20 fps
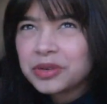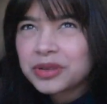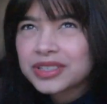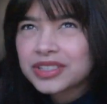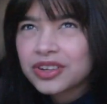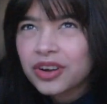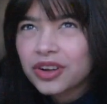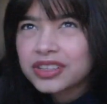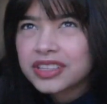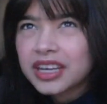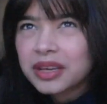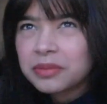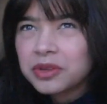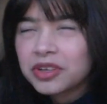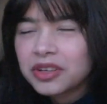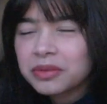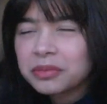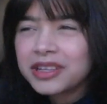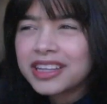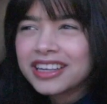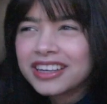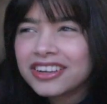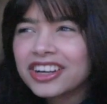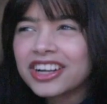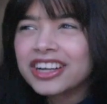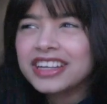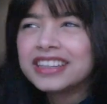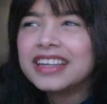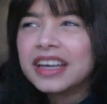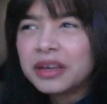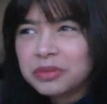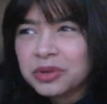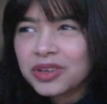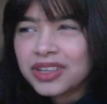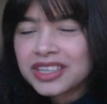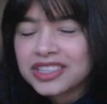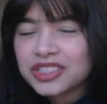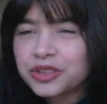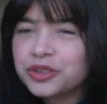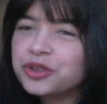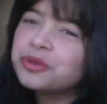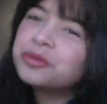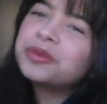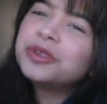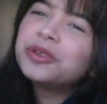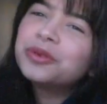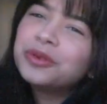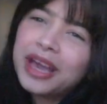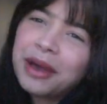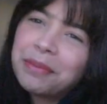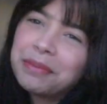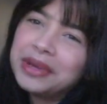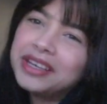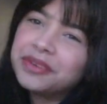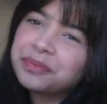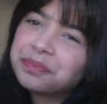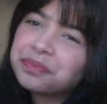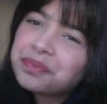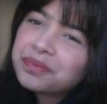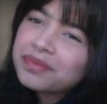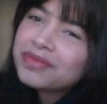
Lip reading: because they're all debuted, but then they're like debuting as a group. You get me.